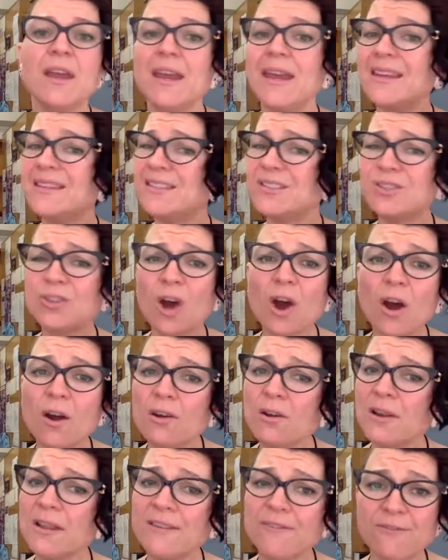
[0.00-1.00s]
It's
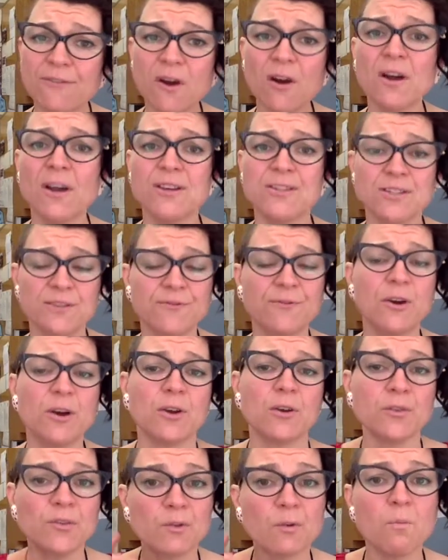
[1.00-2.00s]
totally fine to
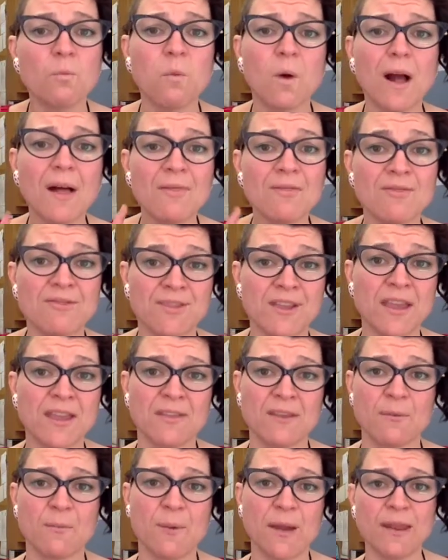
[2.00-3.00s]
focus on 1 thing
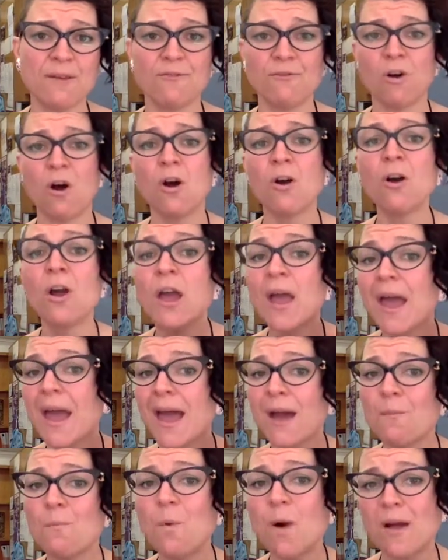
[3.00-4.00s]
that went wrong
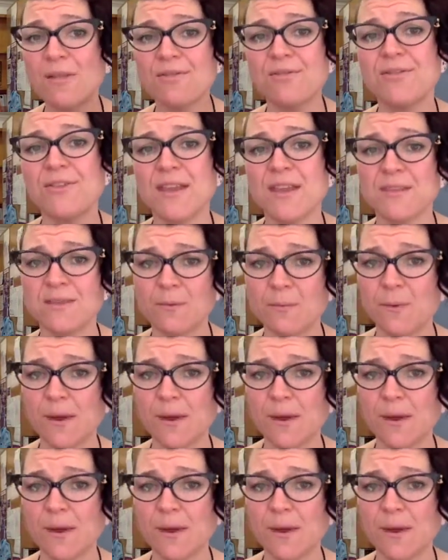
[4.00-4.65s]
and 1 thing that